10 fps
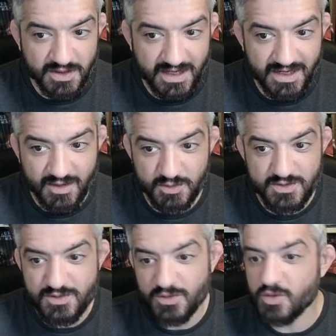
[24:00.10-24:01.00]
I
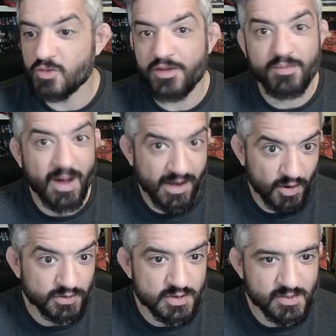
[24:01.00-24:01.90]
could do with my
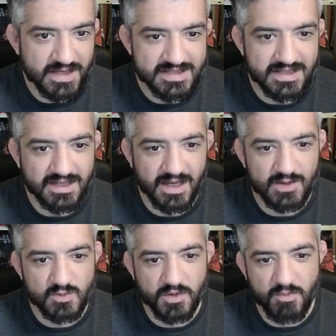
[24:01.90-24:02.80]
Odin's blessing
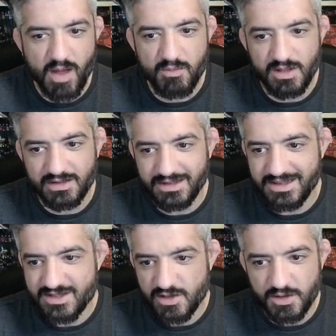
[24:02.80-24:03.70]
and with my build
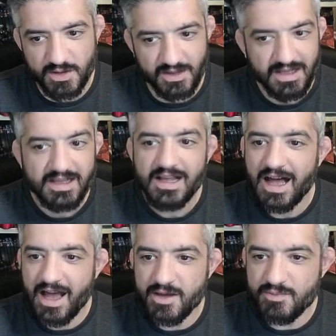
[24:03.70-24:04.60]
in general.
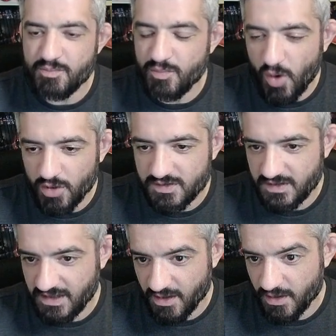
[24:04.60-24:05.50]
I bought
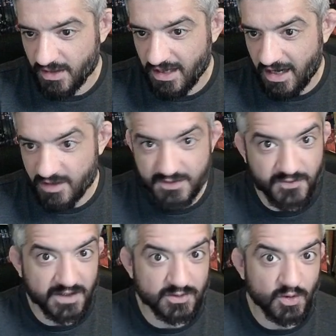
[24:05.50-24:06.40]
here
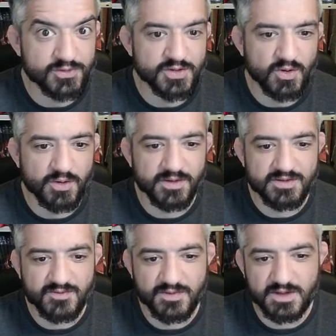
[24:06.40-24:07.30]
artifact also on the
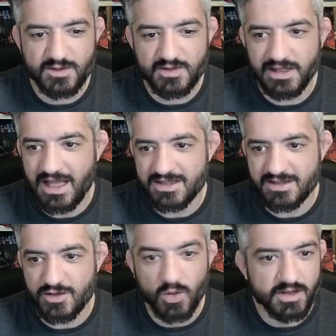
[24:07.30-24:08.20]

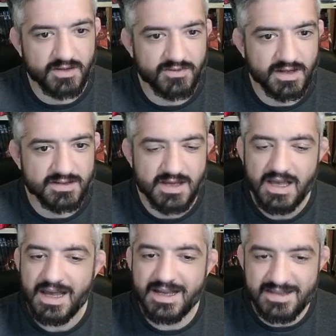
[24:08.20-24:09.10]
last talking event
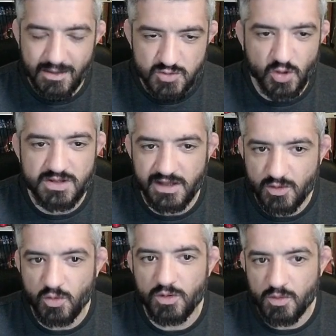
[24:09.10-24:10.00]
and I'm totally
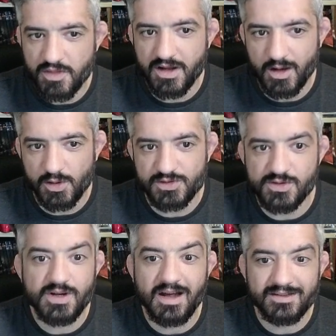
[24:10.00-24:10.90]
cool with the
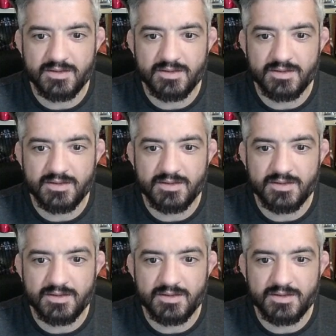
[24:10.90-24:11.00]
character at the